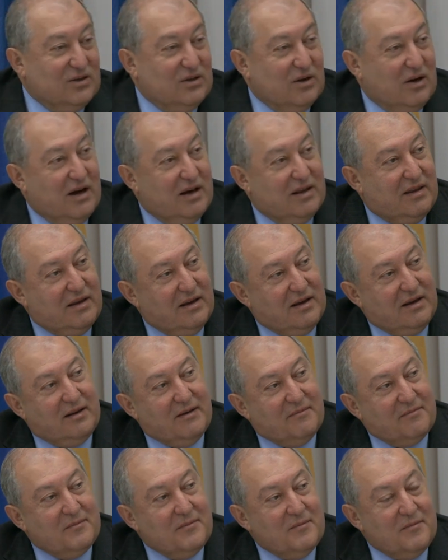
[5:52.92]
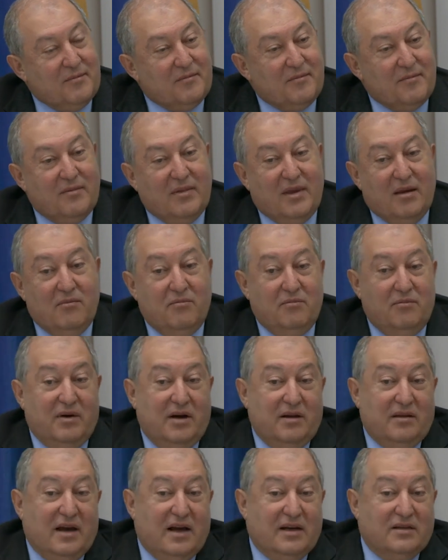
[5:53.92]
so I think,
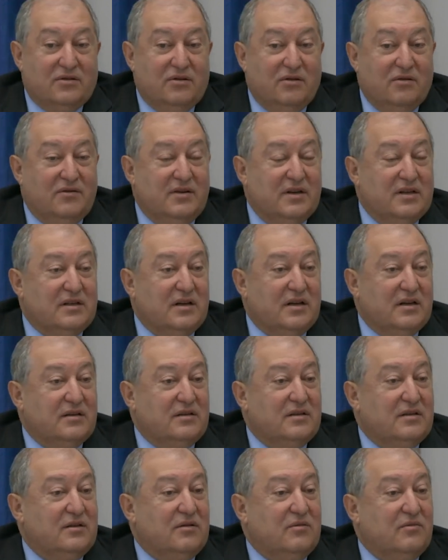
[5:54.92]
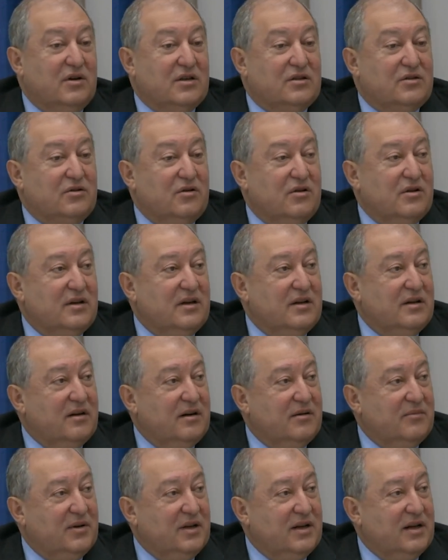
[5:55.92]
but astrophysics was strong in
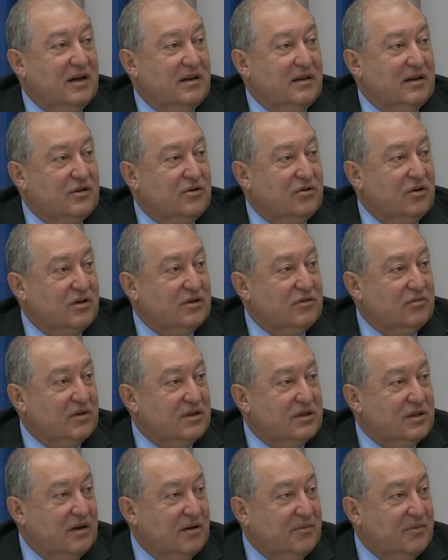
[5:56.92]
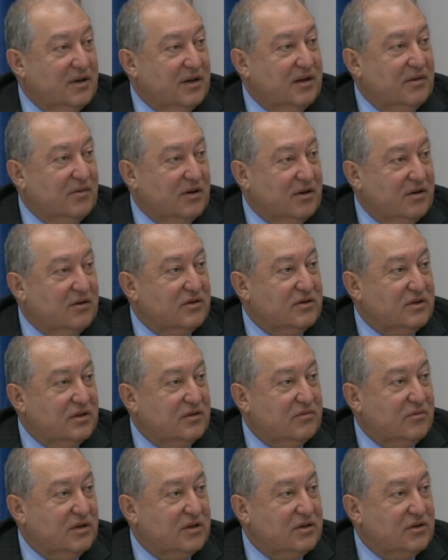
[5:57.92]
Armenia, and the choice was Armenia because
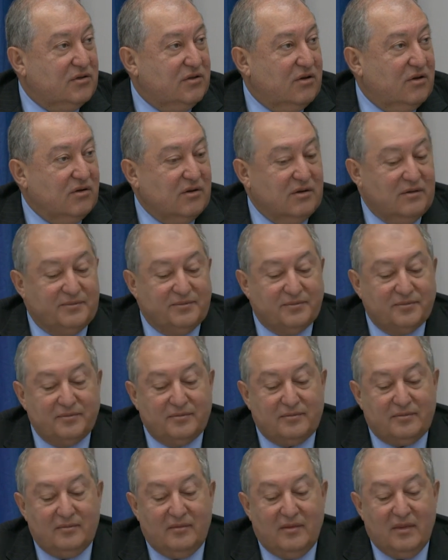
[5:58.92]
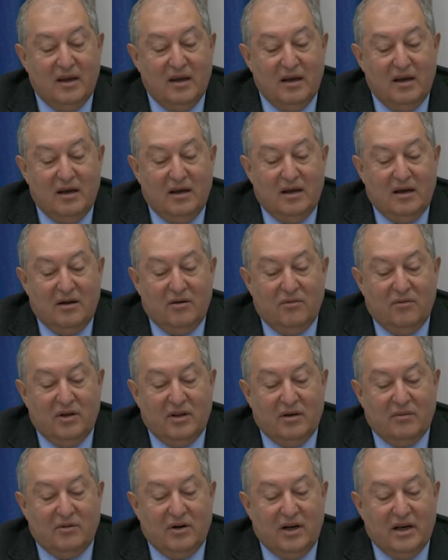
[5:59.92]
it was strong.
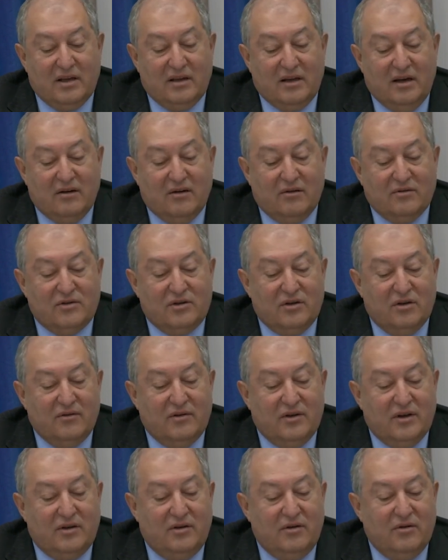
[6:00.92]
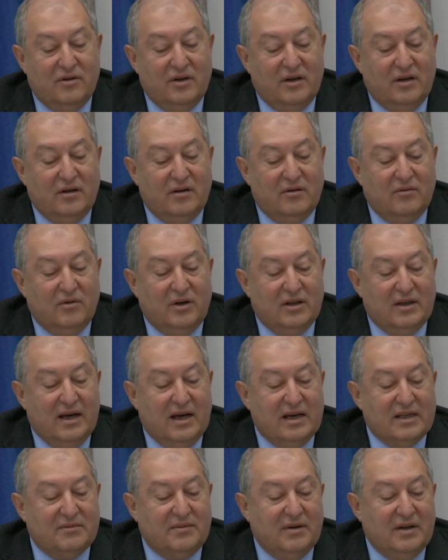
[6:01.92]
With the breakdown of Soviet Union, what
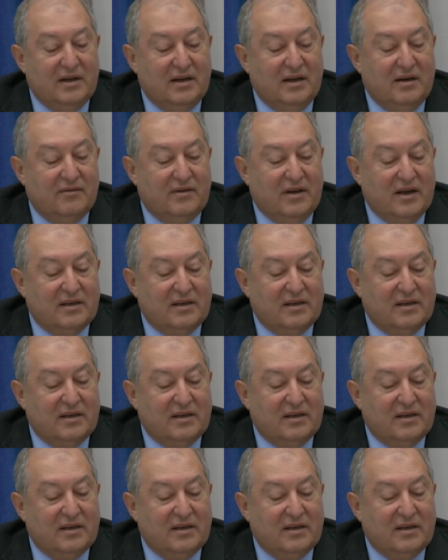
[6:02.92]
has been left